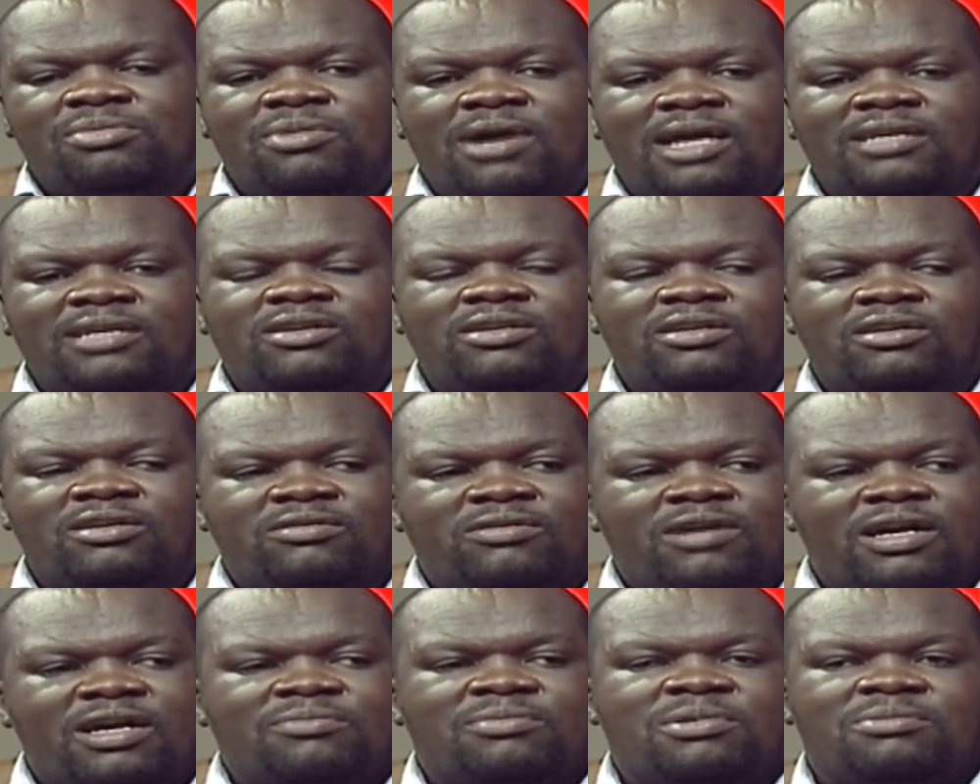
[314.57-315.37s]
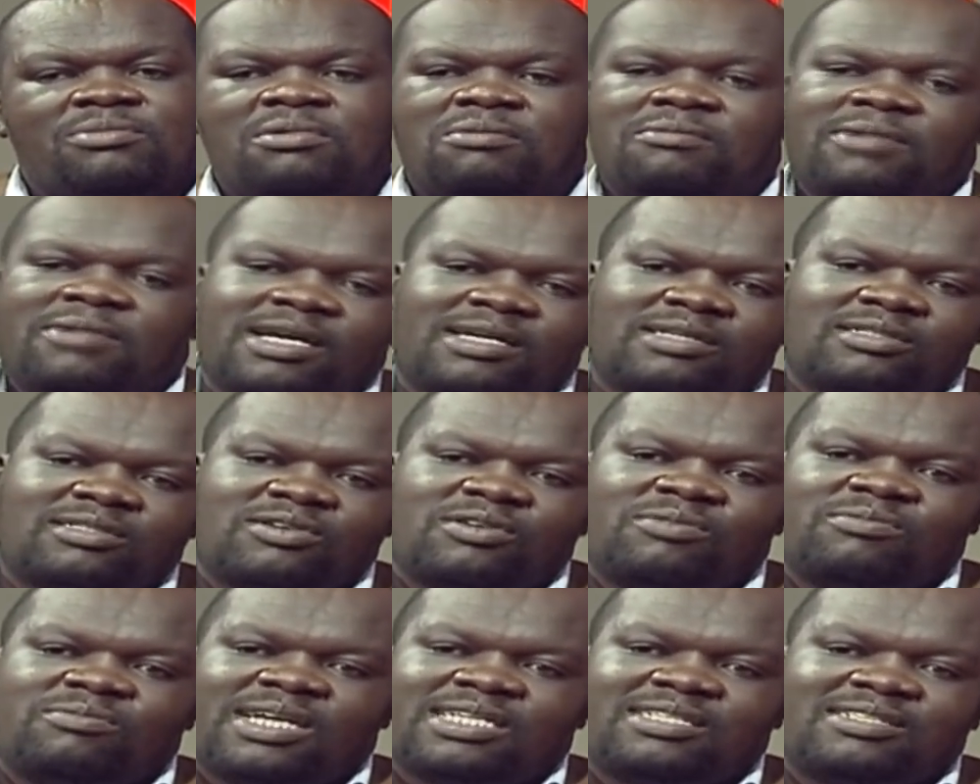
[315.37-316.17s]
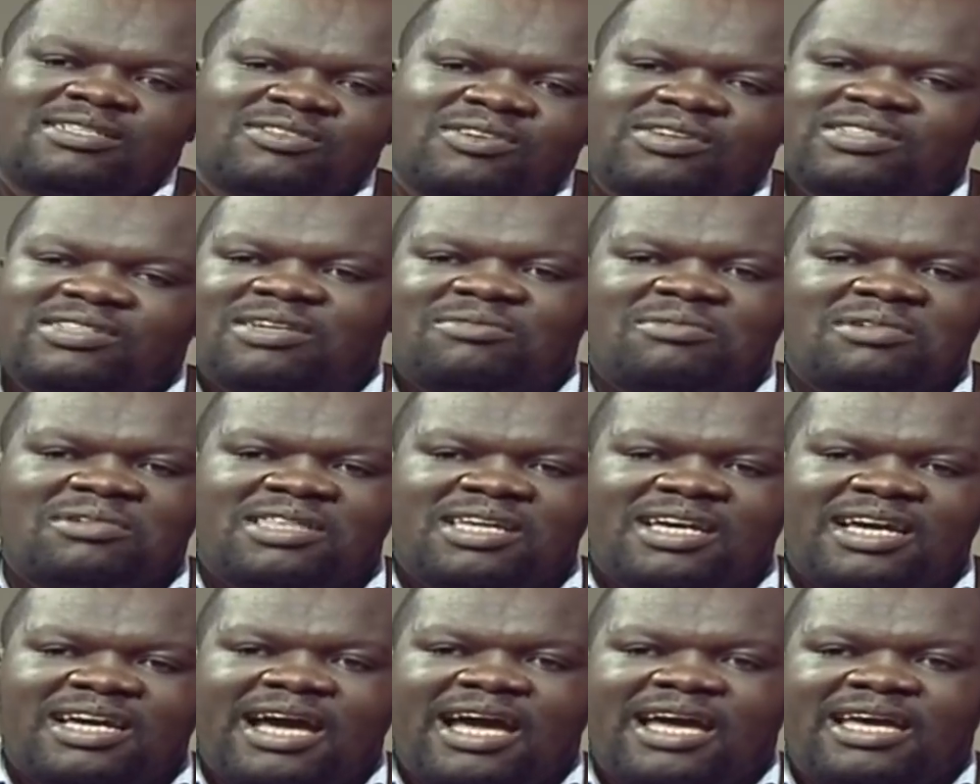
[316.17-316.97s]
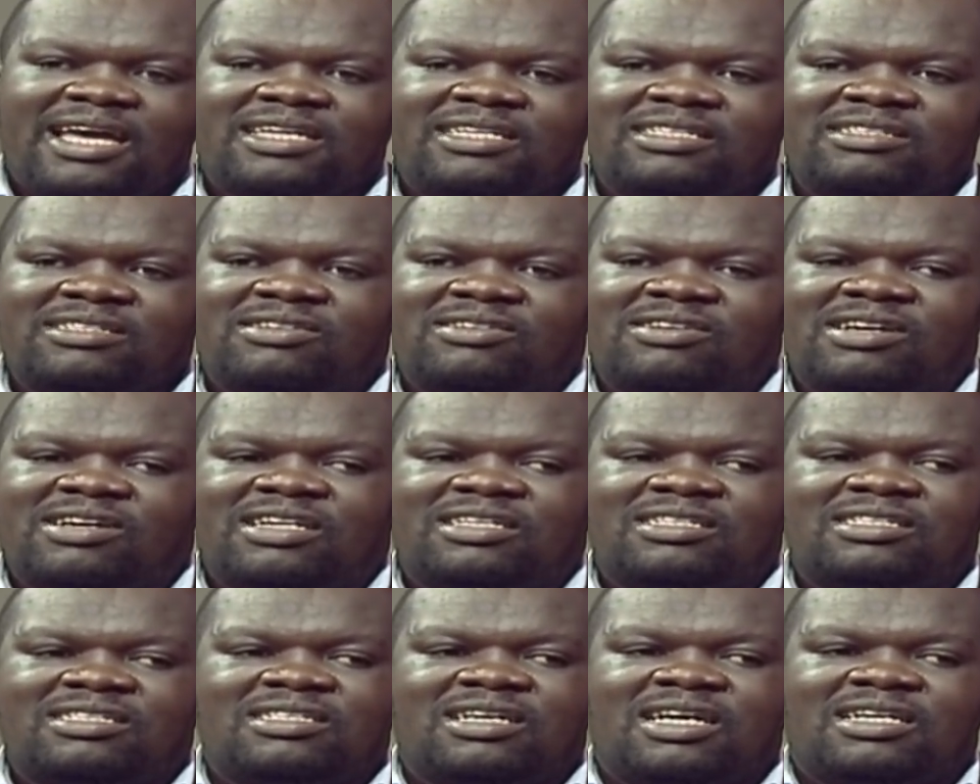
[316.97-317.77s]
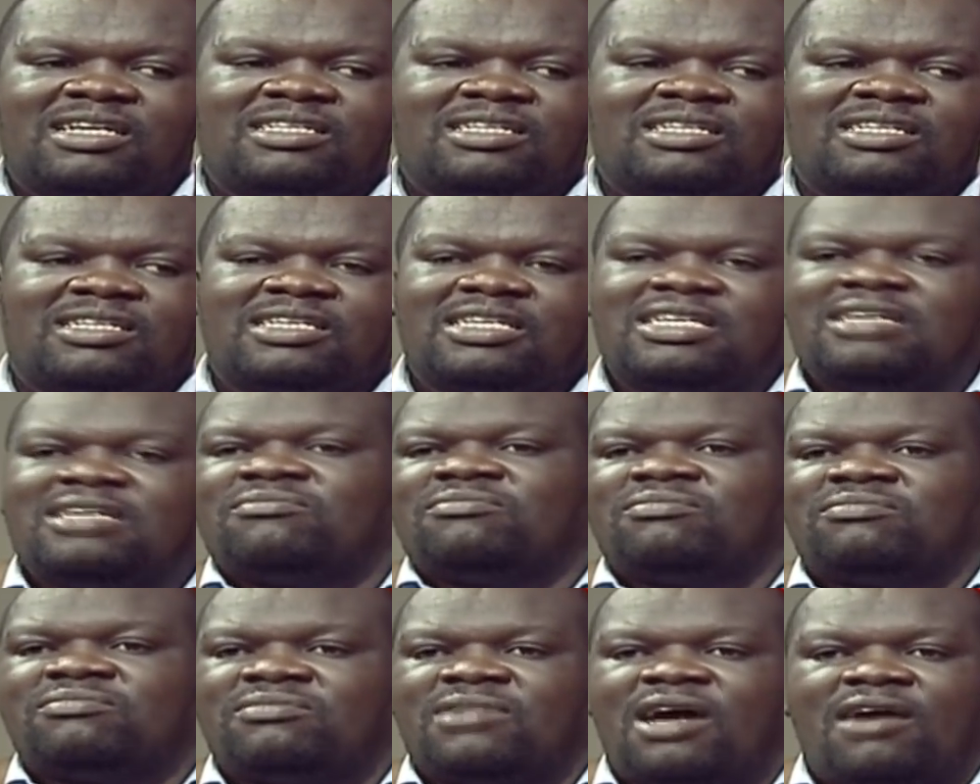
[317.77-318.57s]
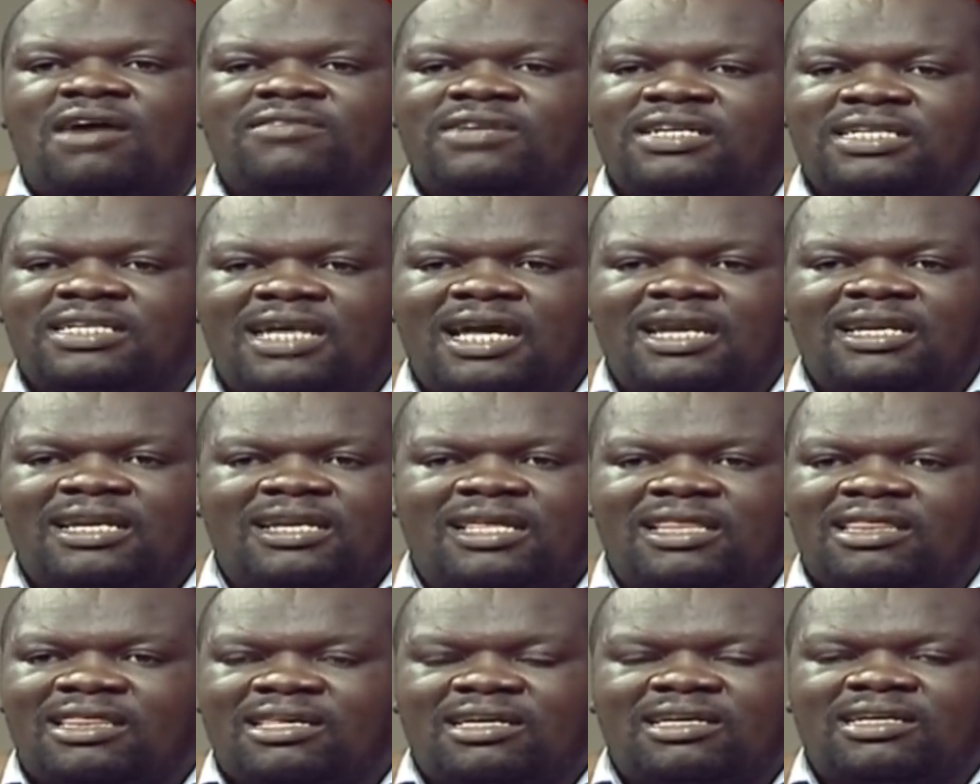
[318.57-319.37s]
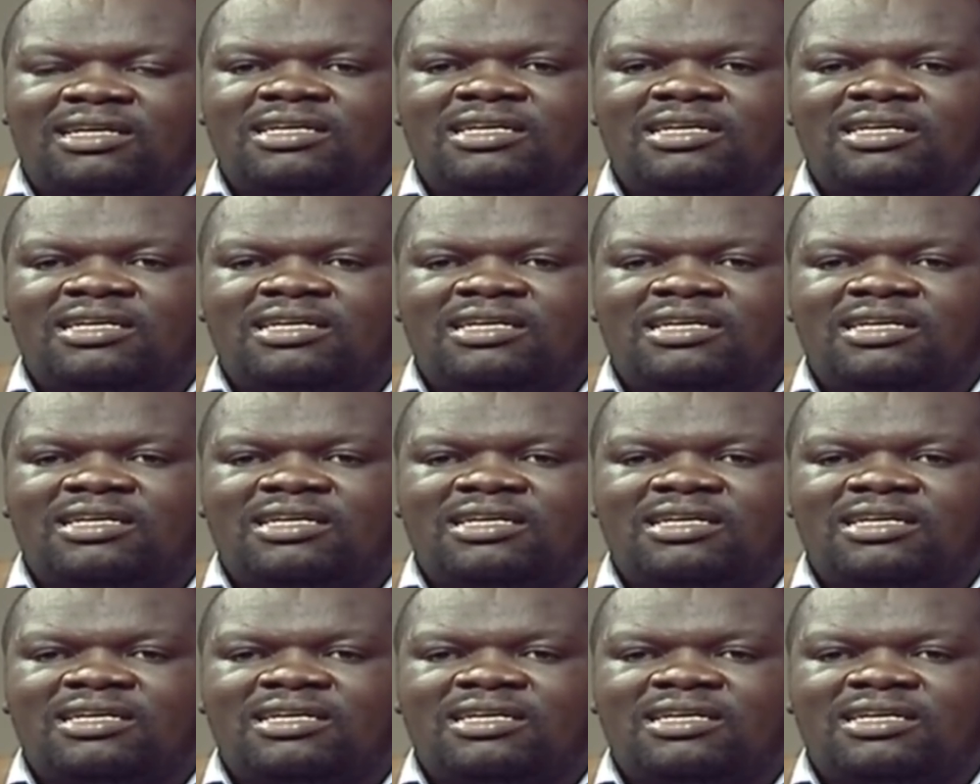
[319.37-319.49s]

I don't know why people make so much noise about the guy. You know, and and him having done nothing.